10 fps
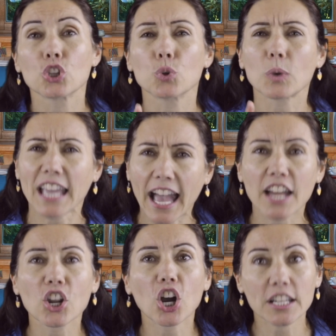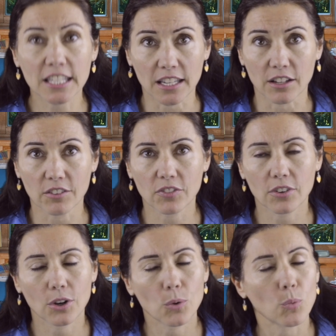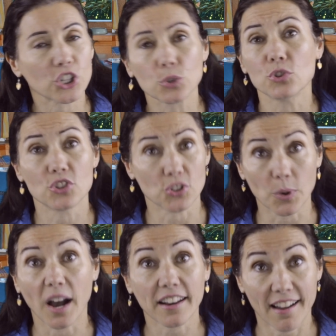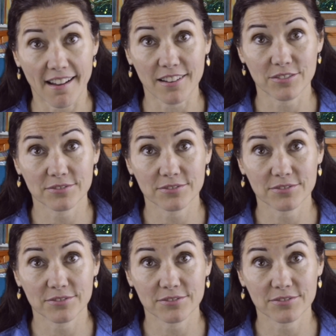you cannot give what you do not have.